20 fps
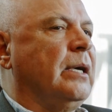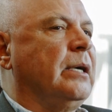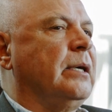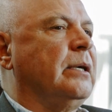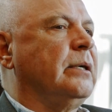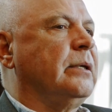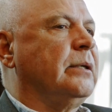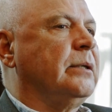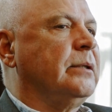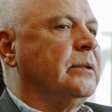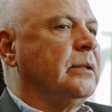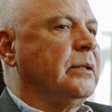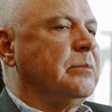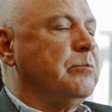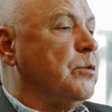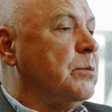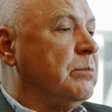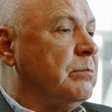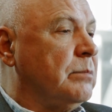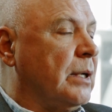
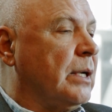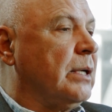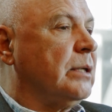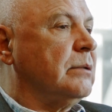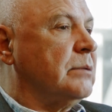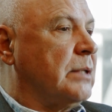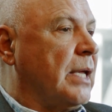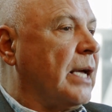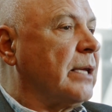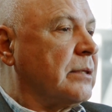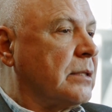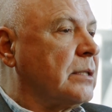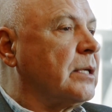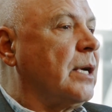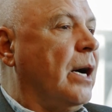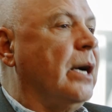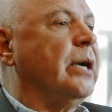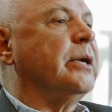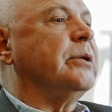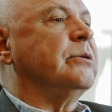that
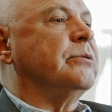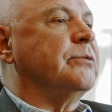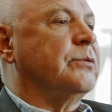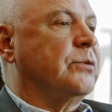kind